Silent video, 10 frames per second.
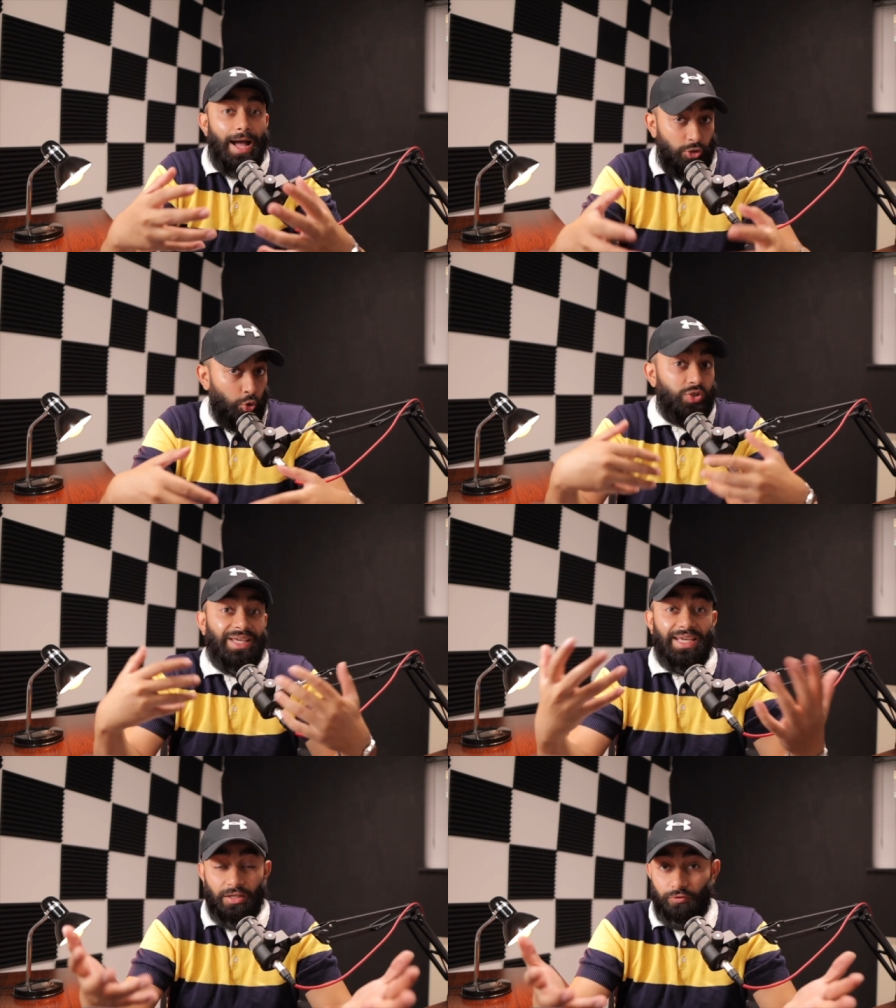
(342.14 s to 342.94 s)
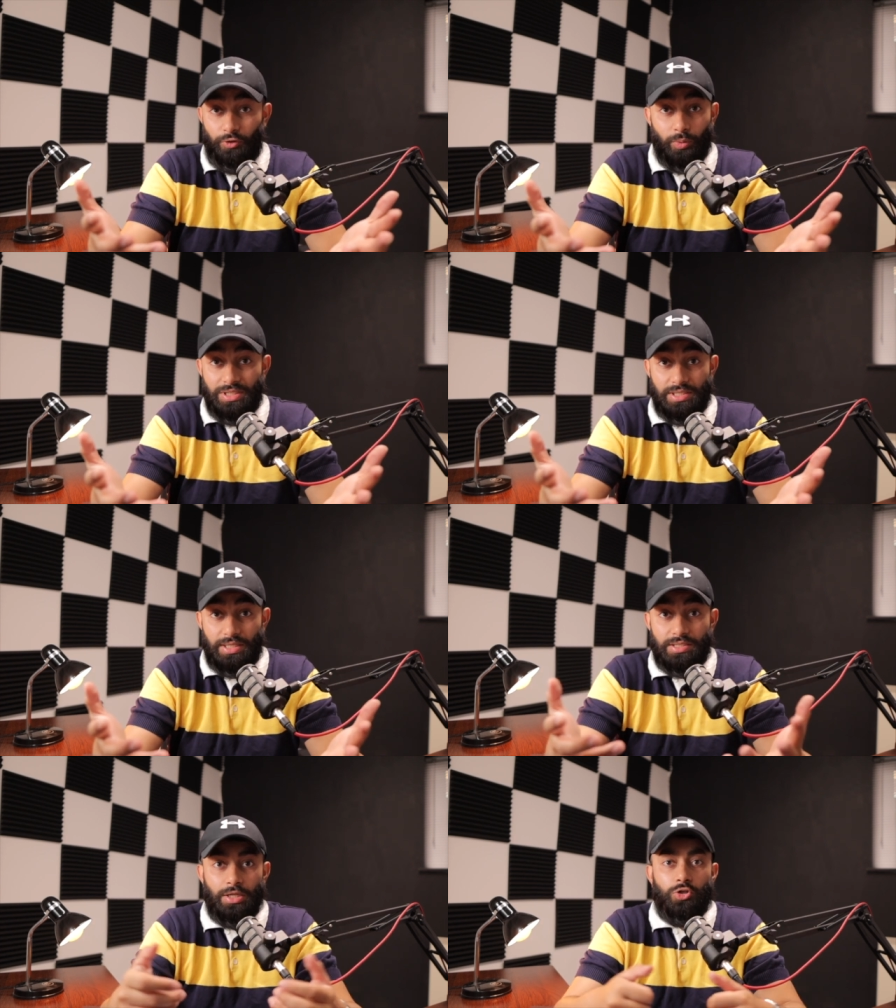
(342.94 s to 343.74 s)
using
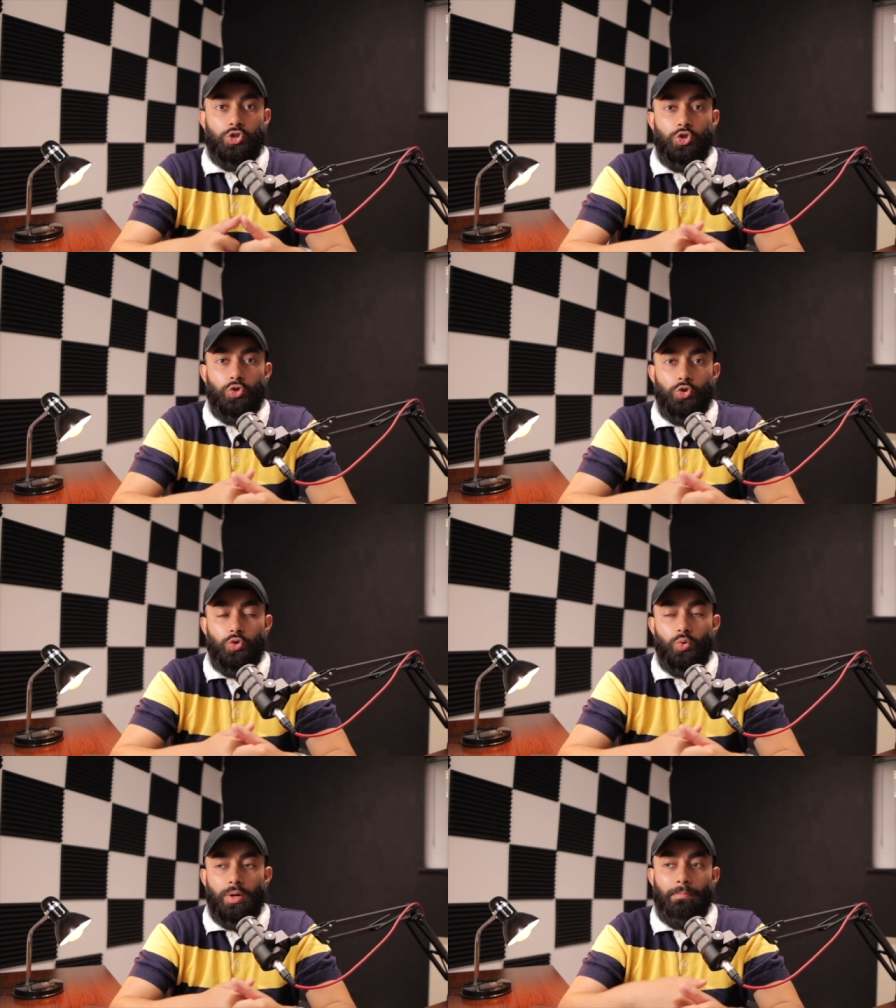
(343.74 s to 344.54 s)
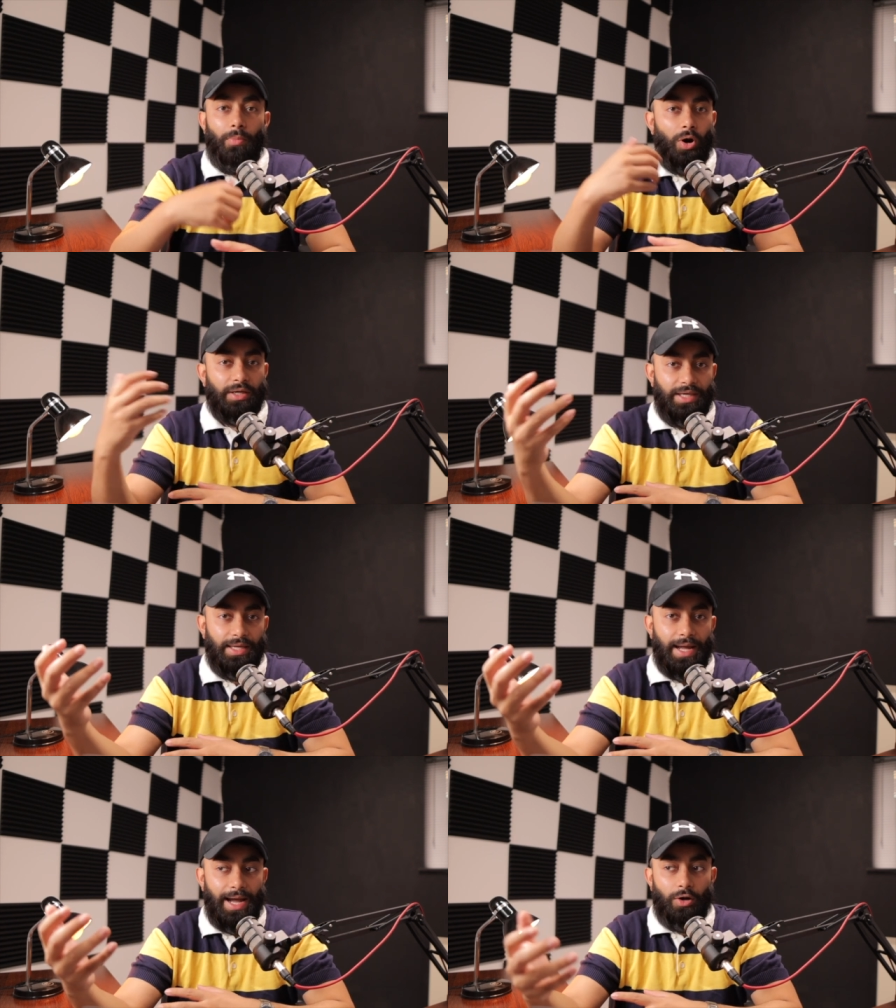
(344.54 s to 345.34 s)
influencers to
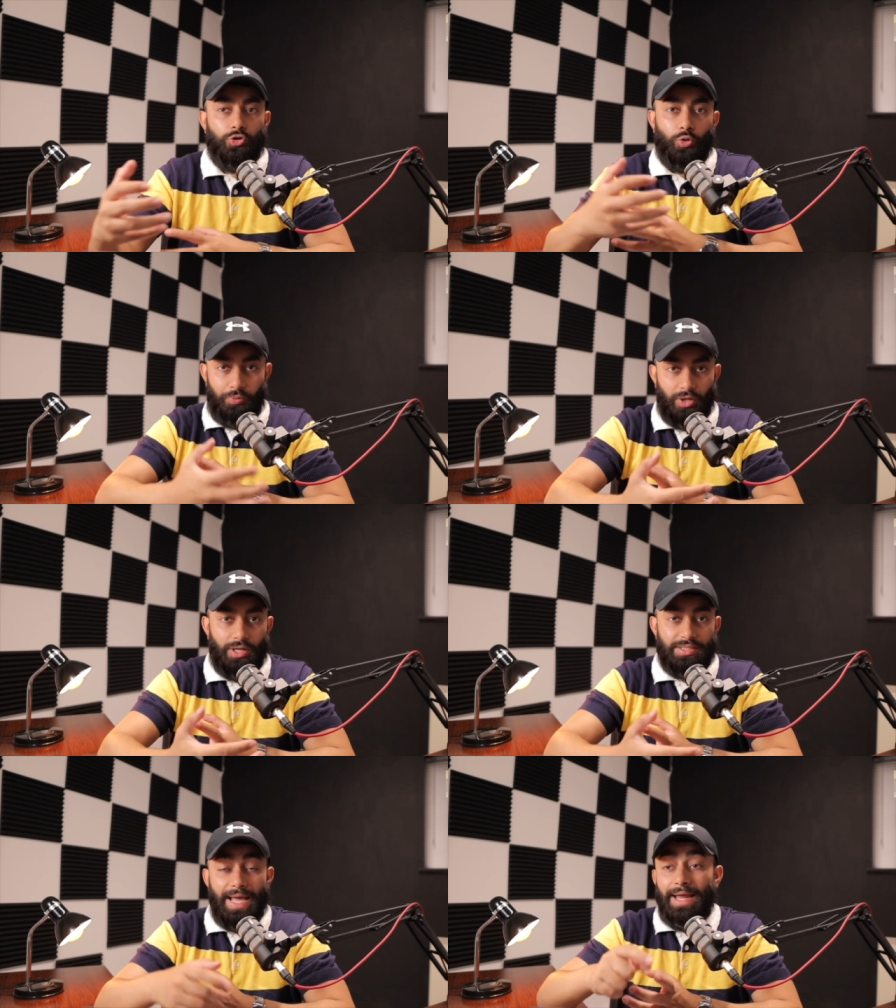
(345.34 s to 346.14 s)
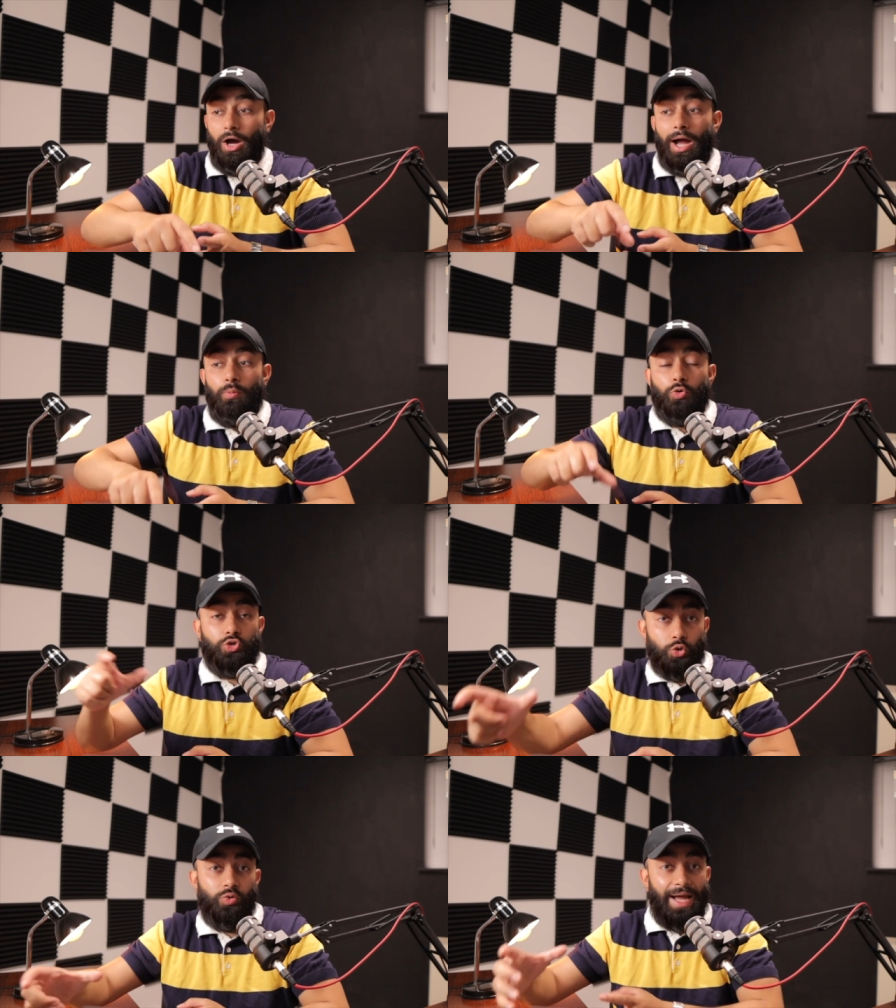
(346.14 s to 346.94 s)
market out your products and I will
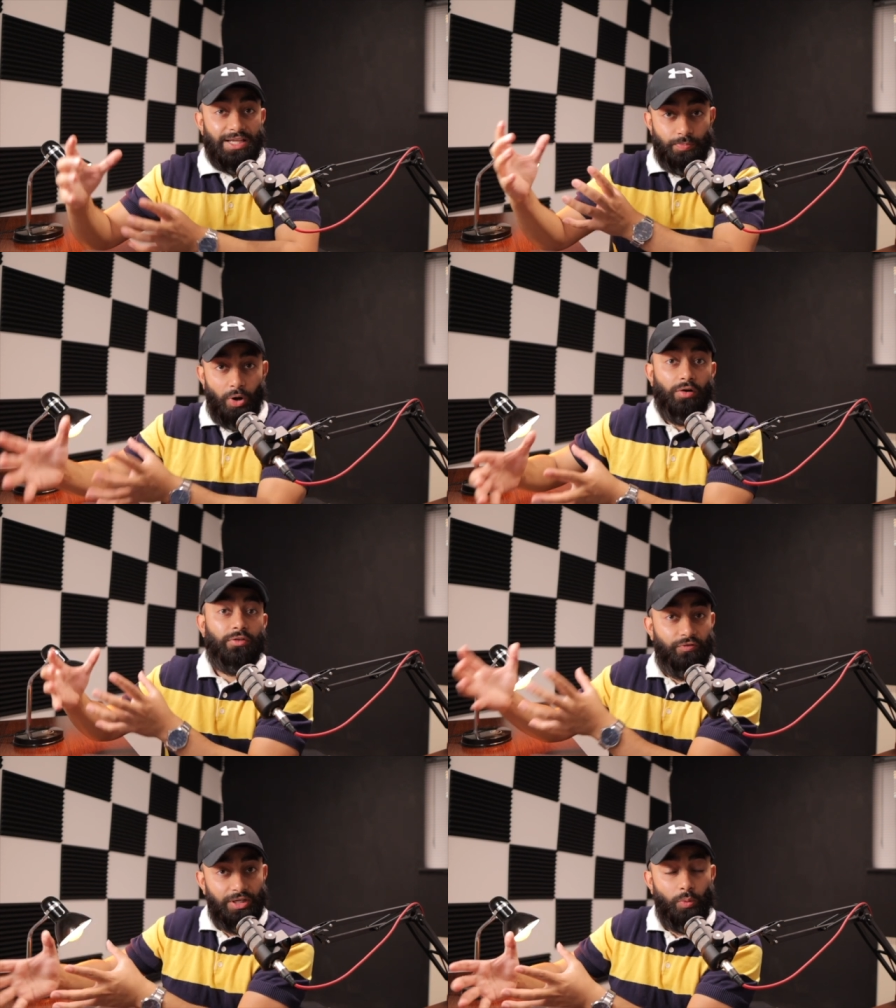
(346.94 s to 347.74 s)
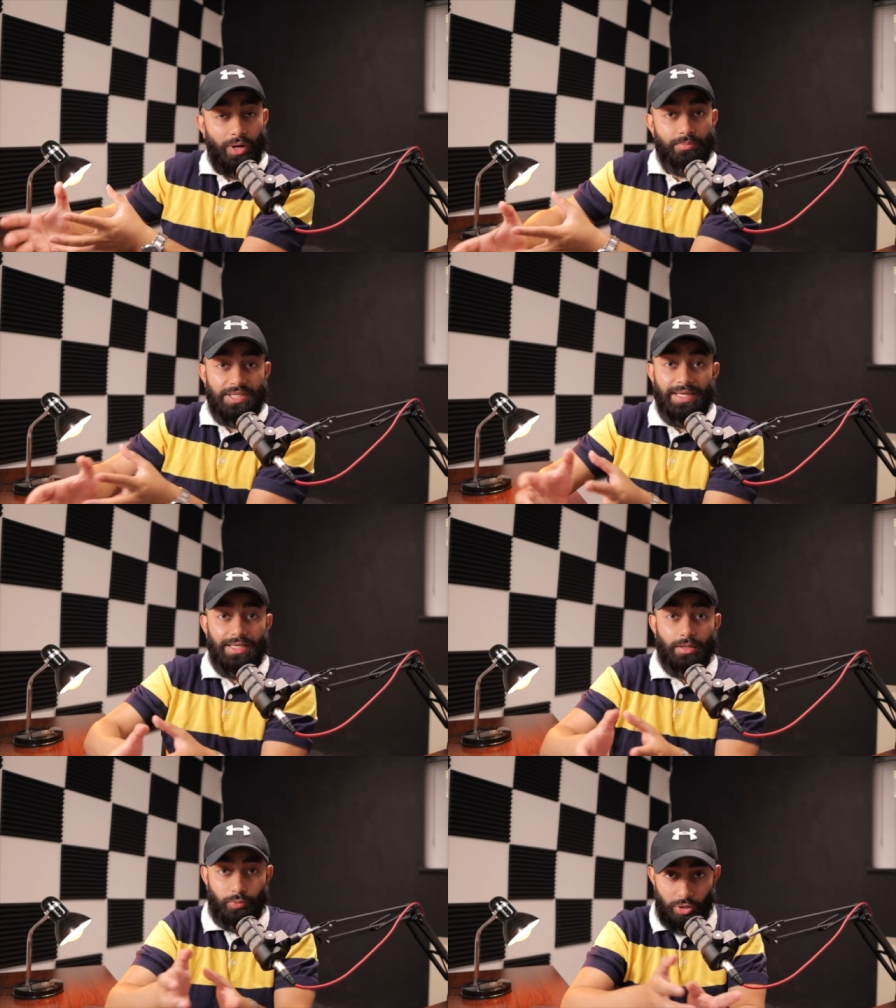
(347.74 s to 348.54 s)
do that as part of the video when I'm
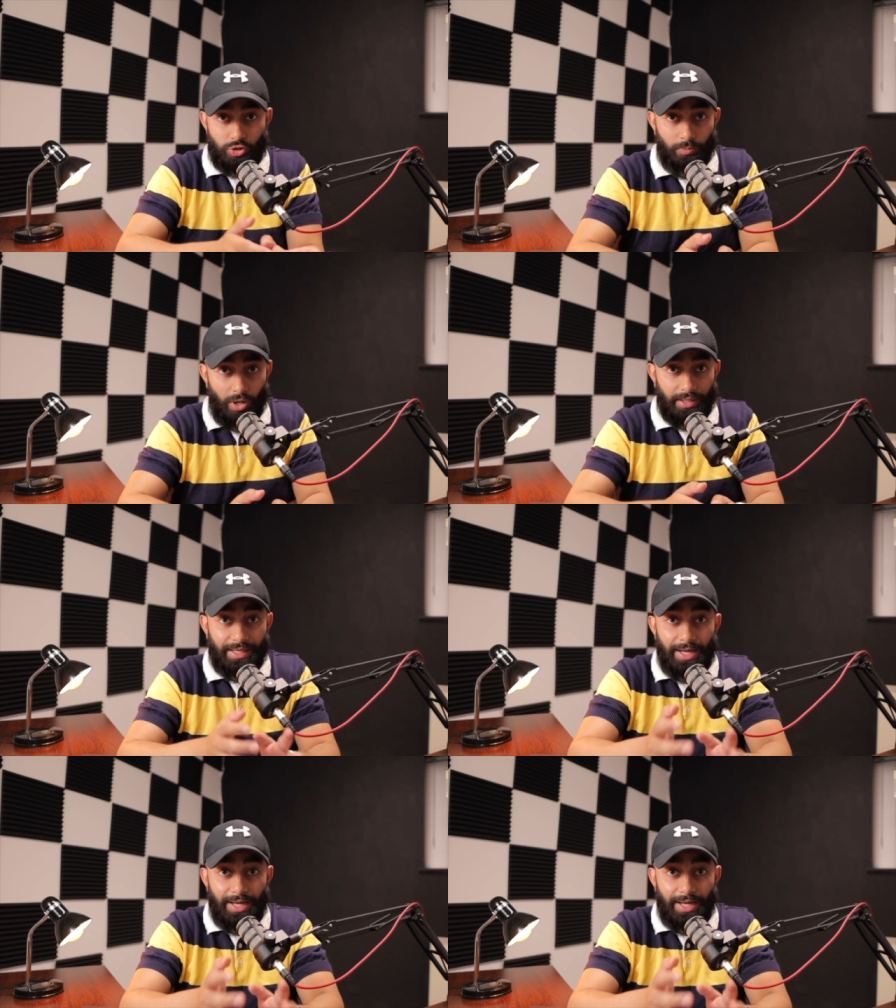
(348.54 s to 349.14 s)
taking a product to market.